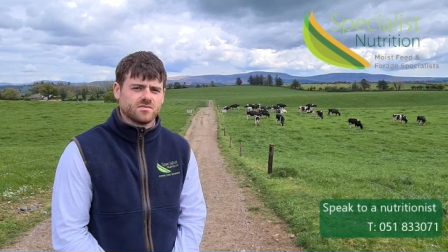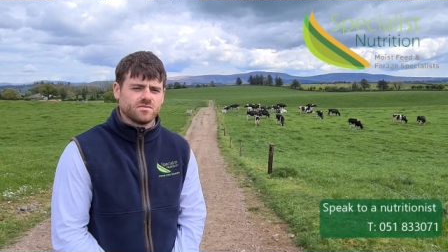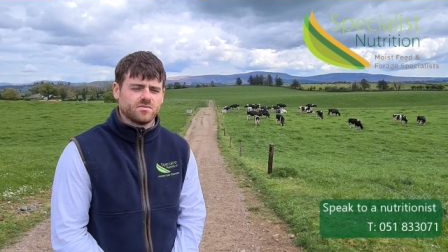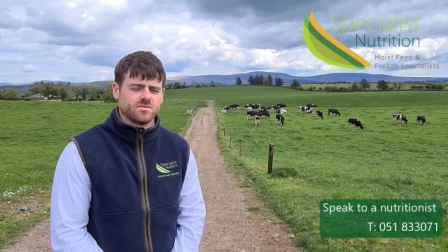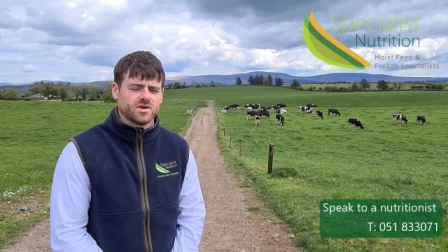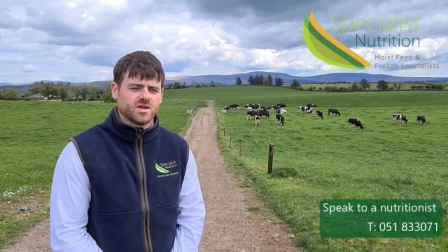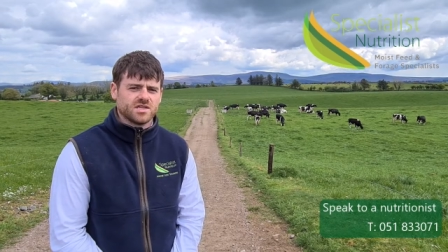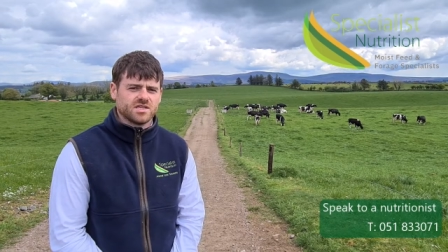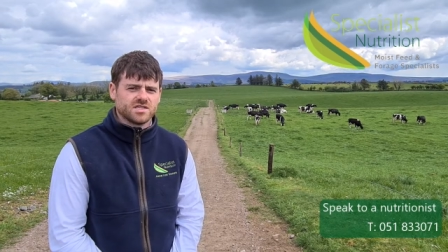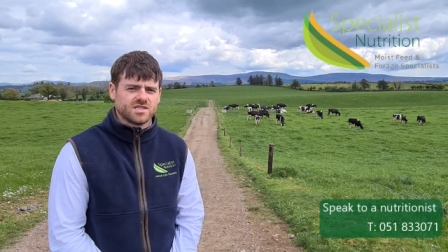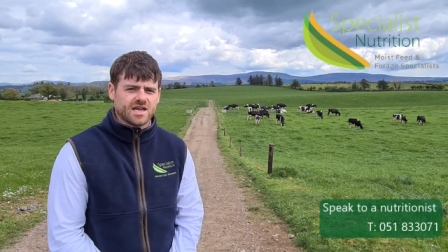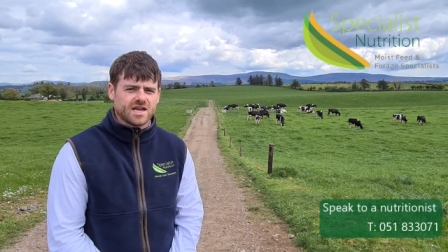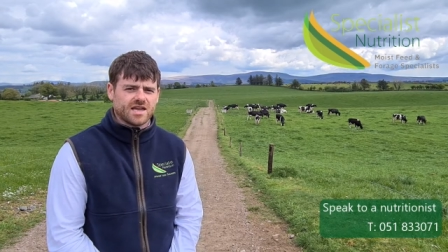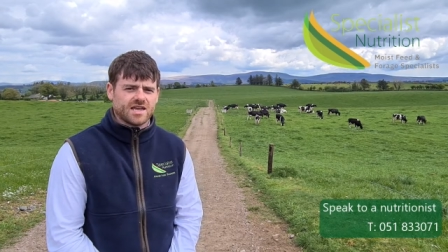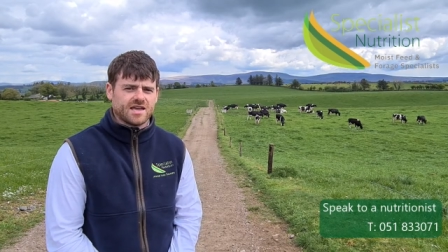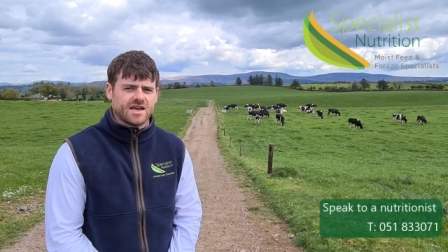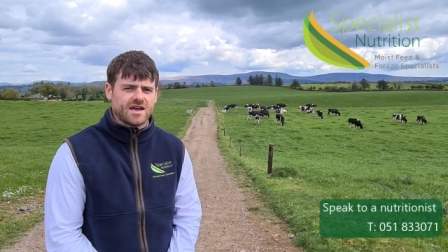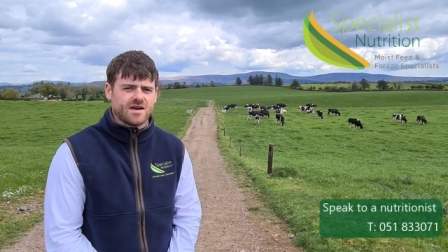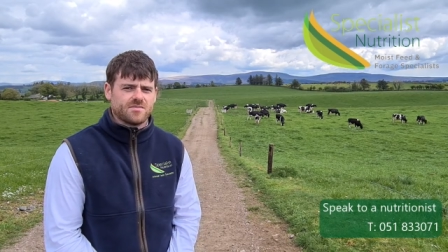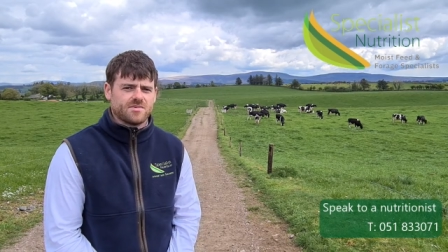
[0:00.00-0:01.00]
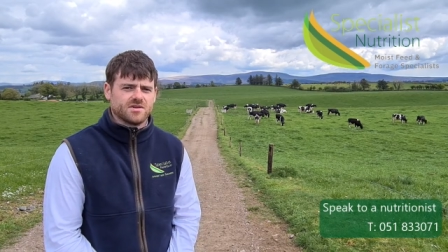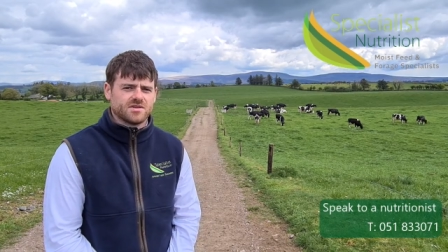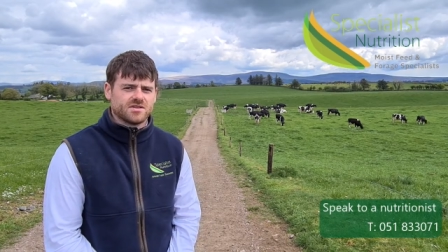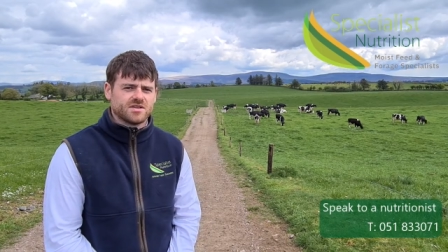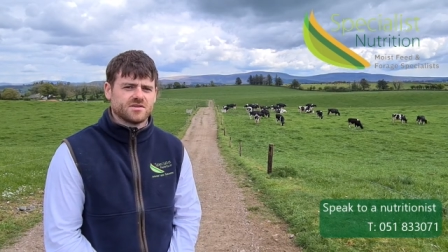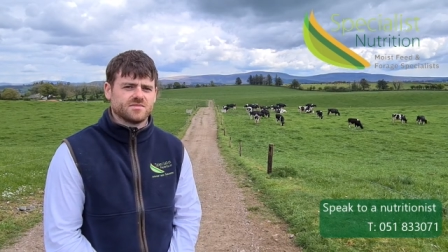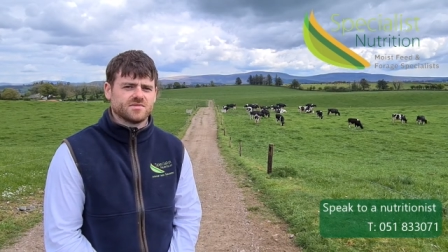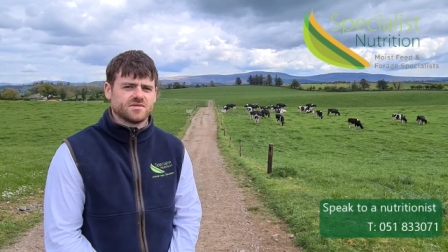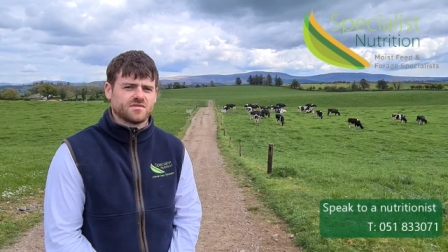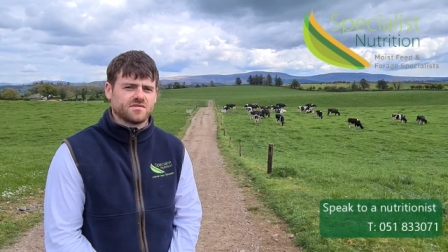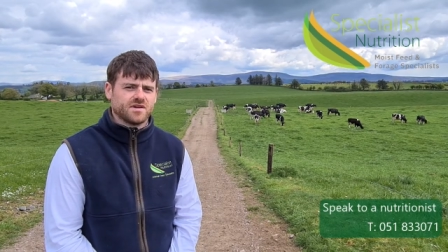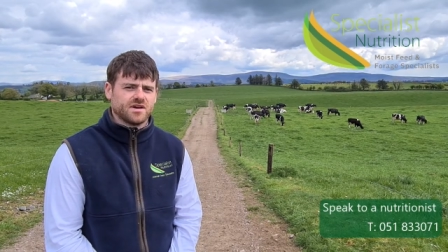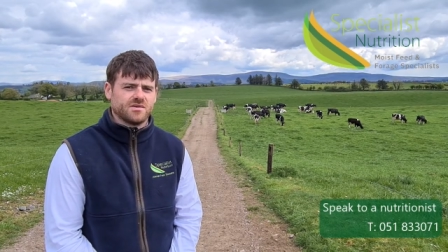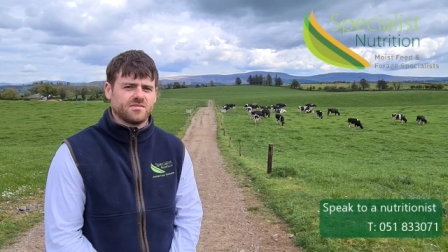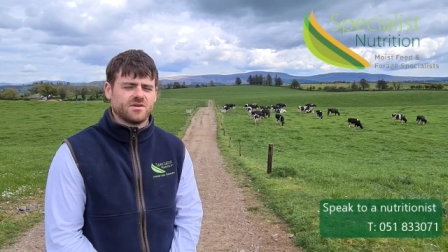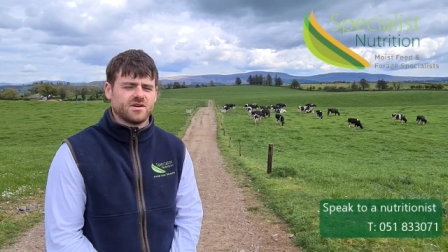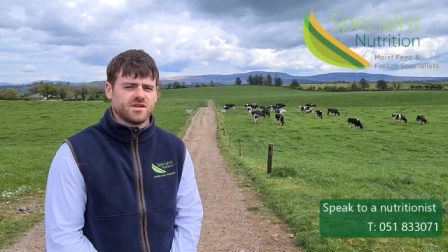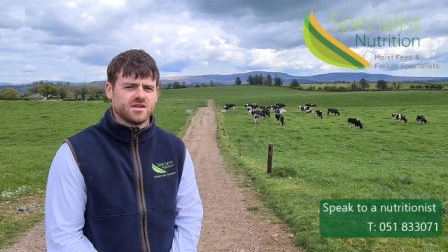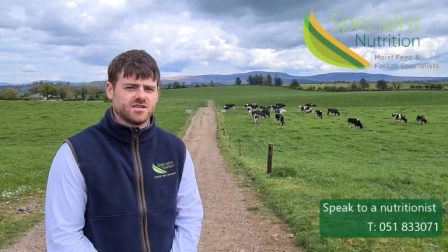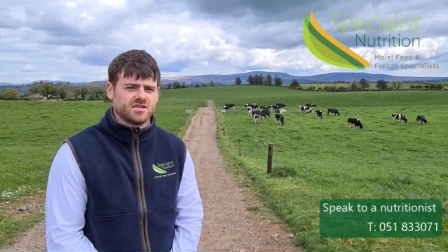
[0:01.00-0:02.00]
bridge that gap in terms of
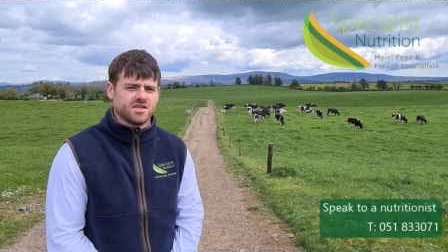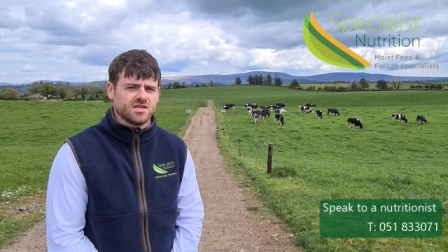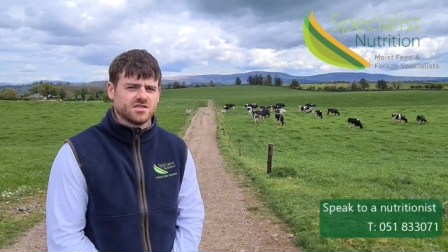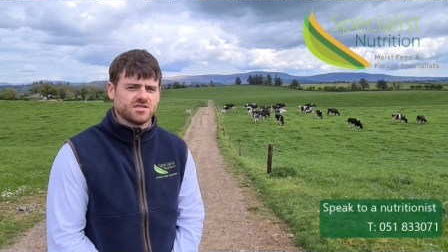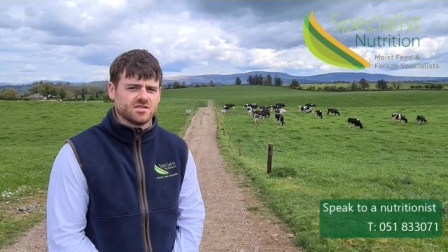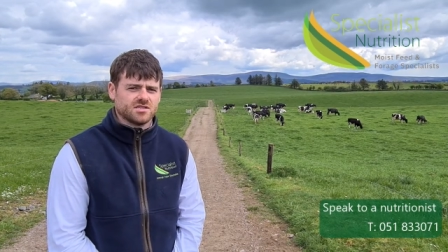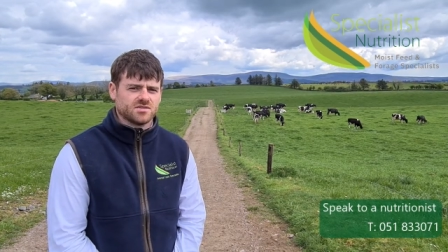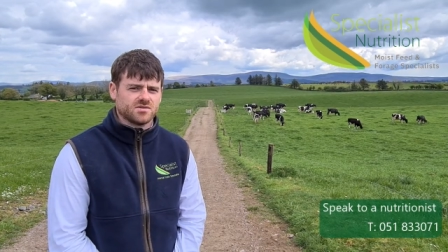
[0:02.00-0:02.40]
fibre digestion.